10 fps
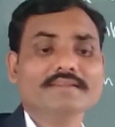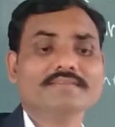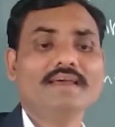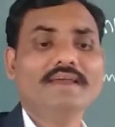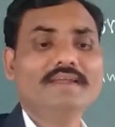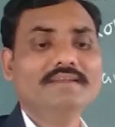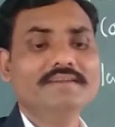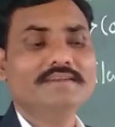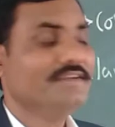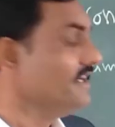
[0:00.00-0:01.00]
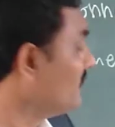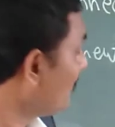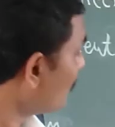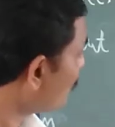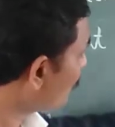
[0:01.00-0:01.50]
Then it is
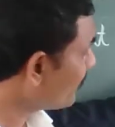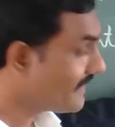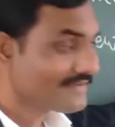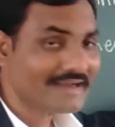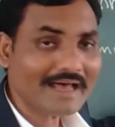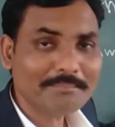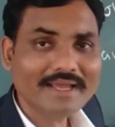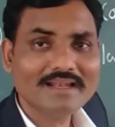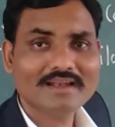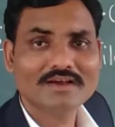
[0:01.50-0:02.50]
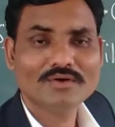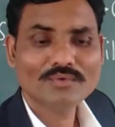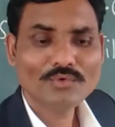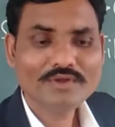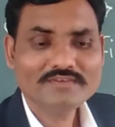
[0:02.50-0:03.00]
also known as a carpel.
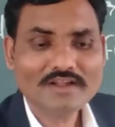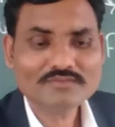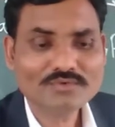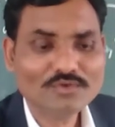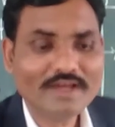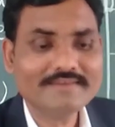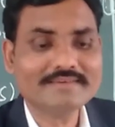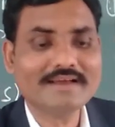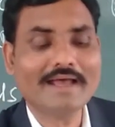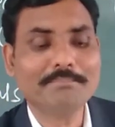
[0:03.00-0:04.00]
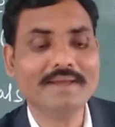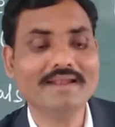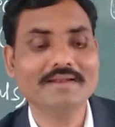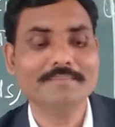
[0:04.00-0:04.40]
Ovary is also known as carpel.